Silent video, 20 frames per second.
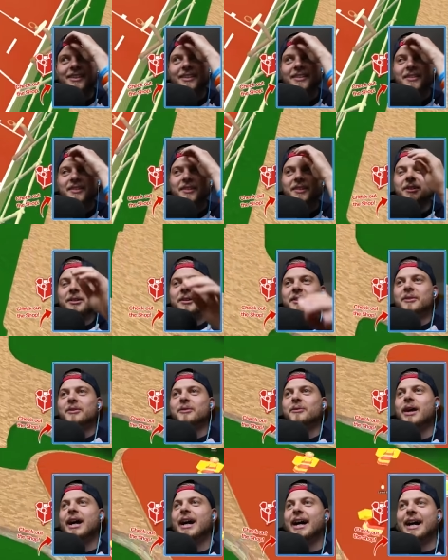wow.
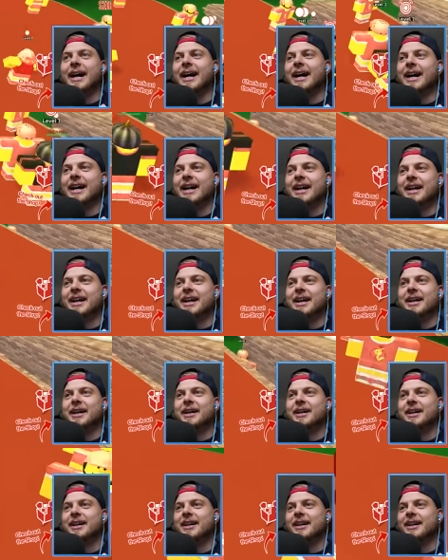
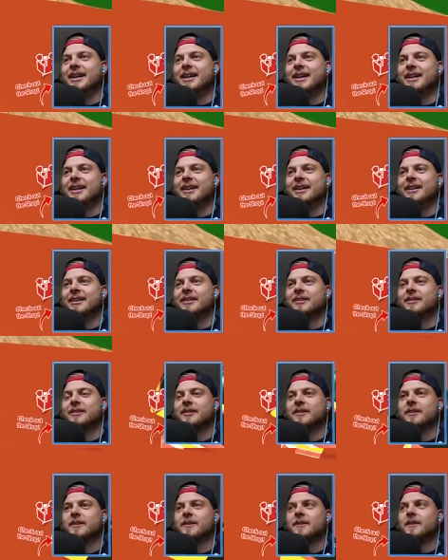Wow.
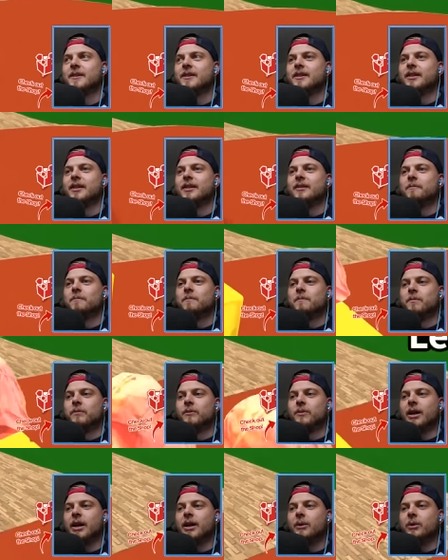Nice.
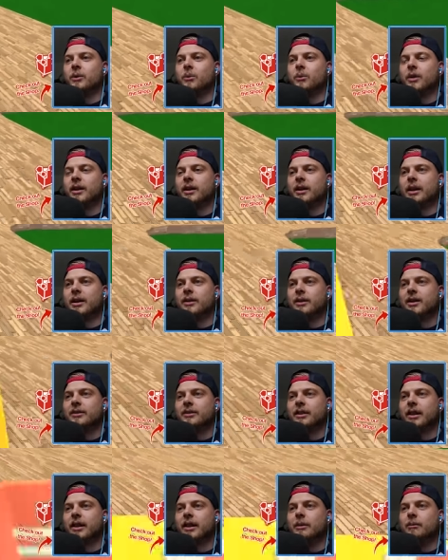Nice. Right, I want to work out how to